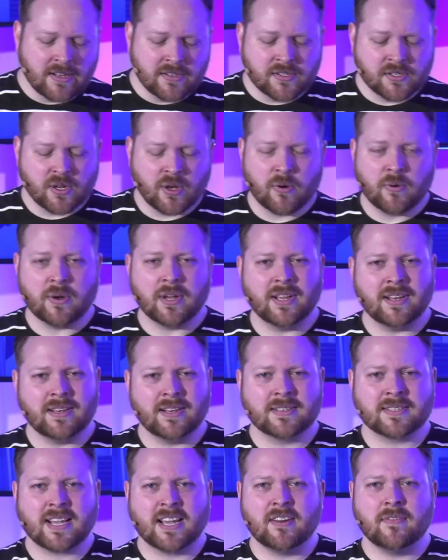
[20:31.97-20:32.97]
And so
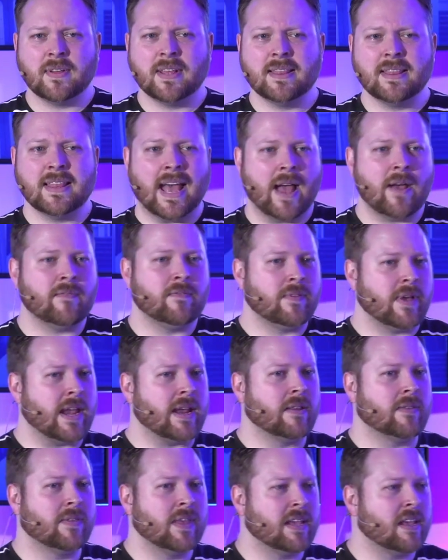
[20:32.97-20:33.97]
it's kind of in that
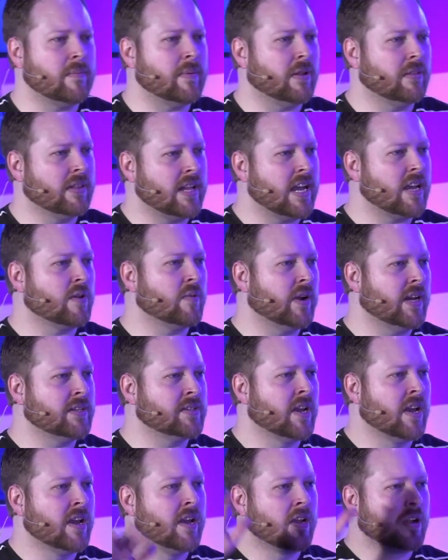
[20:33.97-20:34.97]
vein, thinking about
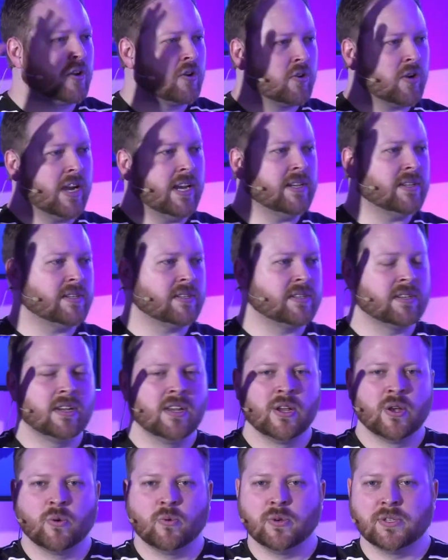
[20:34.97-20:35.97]
likewise, Christ
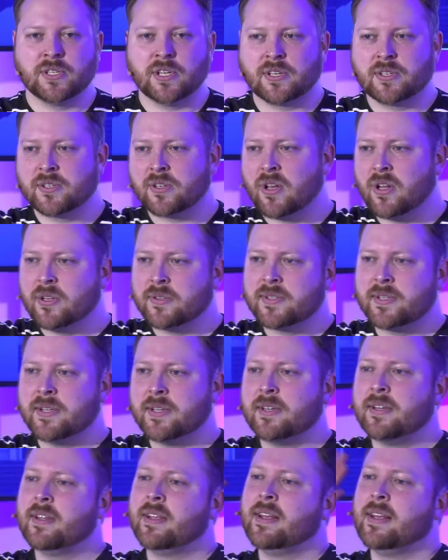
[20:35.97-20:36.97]
was
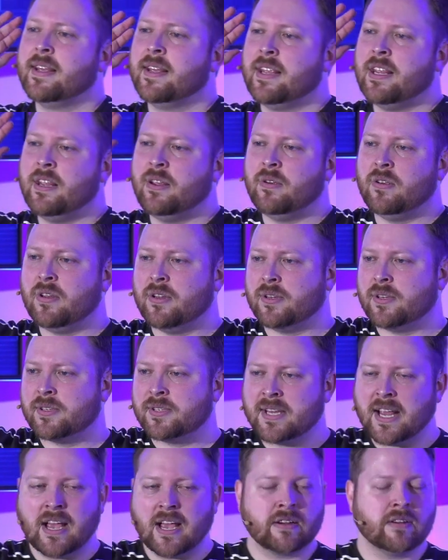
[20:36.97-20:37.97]
exalted. He
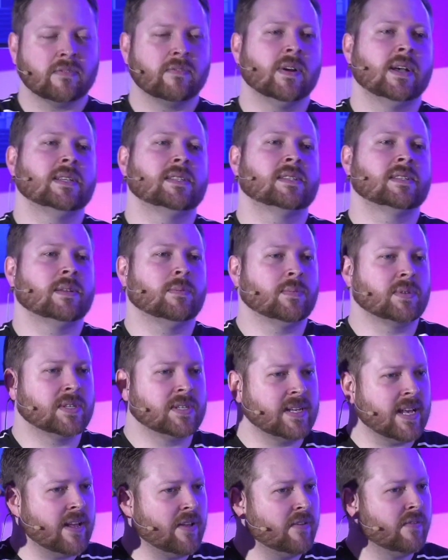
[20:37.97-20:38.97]
sacrificed
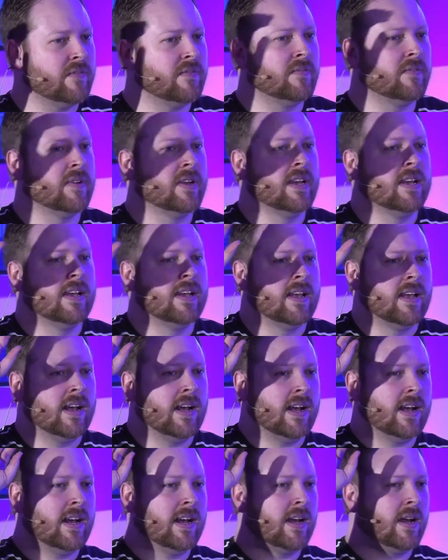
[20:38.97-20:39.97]
himself.
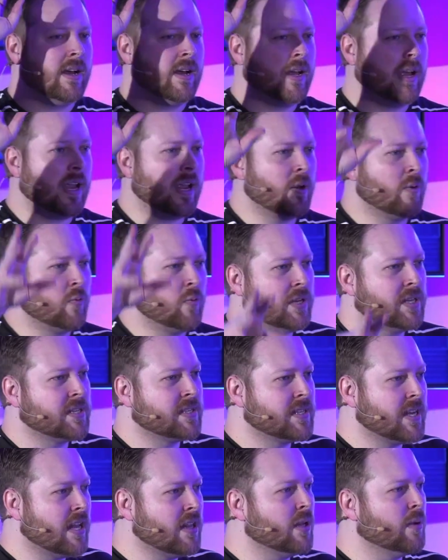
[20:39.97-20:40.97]
And we
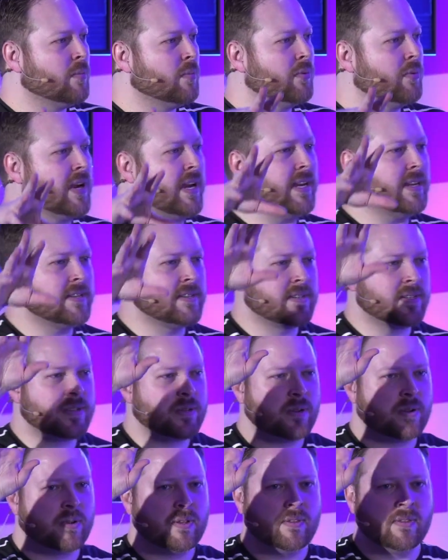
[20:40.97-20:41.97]

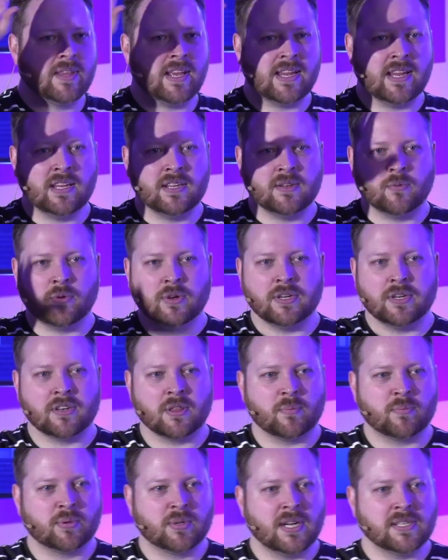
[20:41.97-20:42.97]
celebrate that he went
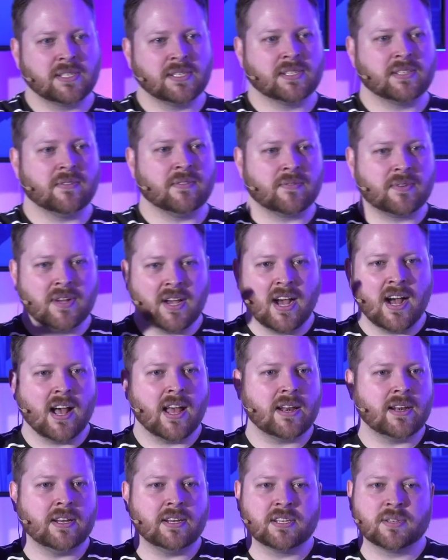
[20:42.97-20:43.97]
into the presence of
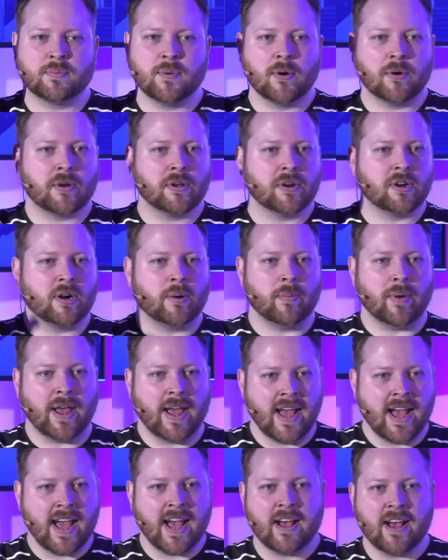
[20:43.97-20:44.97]
God and he spoke on our
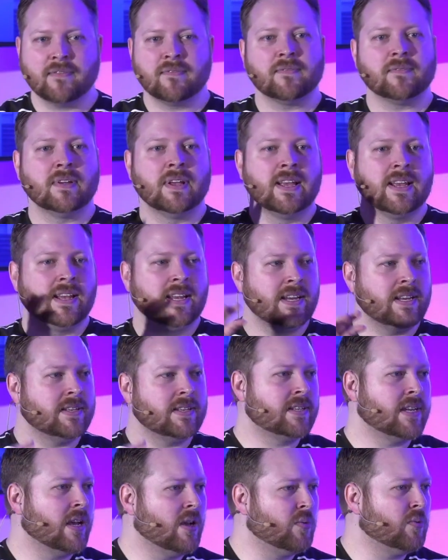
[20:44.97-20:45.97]
behalf. He
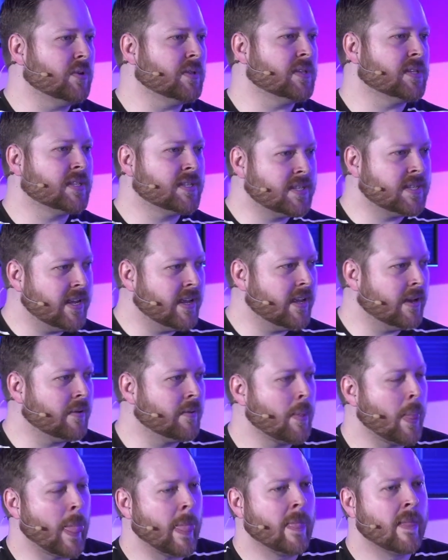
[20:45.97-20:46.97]
dealt with
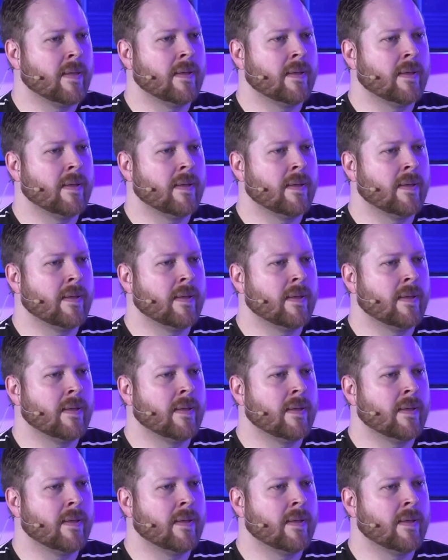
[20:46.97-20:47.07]
sin.